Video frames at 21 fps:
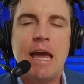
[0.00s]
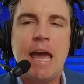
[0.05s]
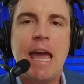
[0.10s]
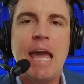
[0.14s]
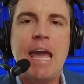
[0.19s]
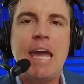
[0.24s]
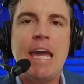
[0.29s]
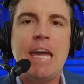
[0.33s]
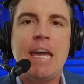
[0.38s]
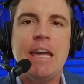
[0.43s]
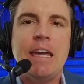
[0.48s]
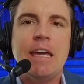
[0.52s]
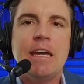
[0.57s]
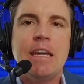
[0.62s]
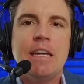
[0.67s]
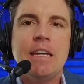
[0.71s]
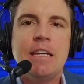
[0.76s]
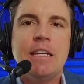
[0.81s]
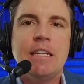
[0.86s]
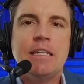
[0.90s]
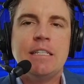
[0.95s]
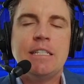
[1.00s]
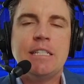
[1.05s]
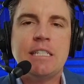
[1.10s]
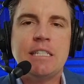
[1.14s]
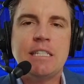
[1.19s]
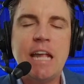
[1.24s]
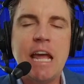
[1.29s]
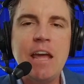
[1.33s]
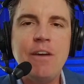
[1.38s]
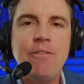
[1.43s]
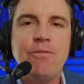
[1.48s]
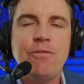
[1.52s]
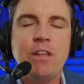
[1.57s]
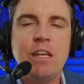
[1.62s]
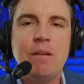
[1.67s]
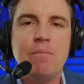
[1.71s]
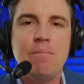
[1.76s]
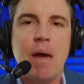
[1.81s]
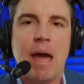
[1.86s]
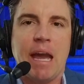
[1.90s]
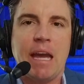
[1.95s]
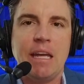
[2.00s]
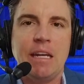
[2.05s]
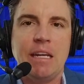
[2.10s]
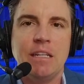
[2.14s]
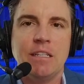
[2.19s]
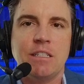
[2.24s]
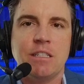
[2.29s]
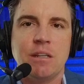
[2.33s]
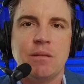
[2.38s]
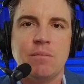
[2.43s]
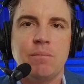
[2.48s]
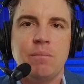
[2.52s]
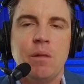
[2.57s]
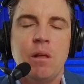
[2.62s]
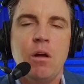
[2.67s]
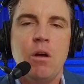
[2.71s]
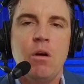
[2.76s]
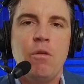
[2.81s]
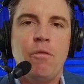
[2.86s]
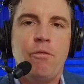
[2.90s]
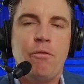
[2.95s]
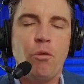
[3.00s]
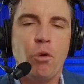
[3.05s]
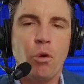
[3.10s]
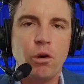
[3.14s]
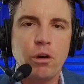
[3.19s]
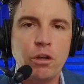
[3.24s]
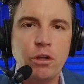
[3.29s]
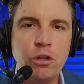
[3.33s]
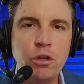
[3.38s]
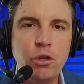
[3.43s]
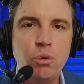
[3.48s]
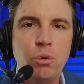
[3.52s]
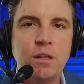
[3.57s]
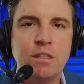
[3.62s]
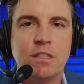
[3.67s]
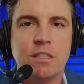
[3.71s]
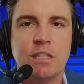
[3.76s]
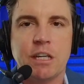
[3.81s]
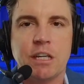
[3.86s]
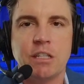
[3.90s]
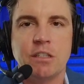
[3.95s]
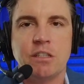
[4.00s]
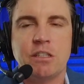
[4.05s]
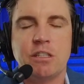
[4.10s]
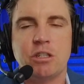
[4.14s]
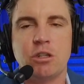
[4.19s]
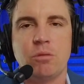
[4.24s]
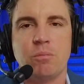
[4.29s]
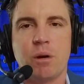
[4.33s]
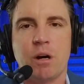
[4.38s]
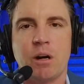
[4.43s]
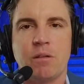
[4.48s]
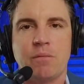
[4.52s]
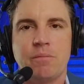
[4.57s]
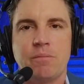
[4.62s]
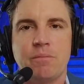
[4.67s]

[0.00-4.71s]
a safety mechanism for you as the consumer.